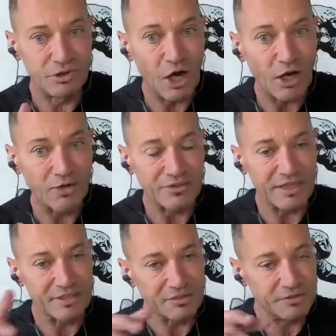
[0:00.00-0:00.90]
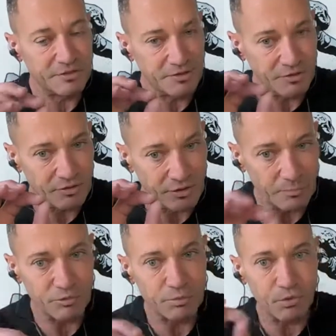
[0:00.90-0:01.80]
does, and
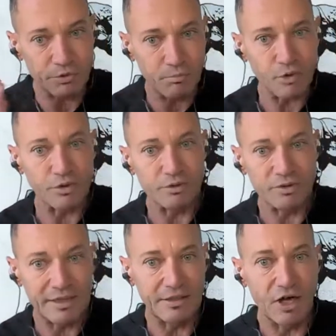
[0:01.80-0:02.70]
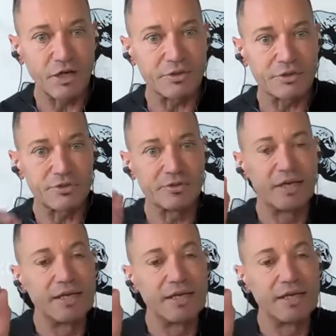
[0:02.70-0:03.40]
some sport more than others,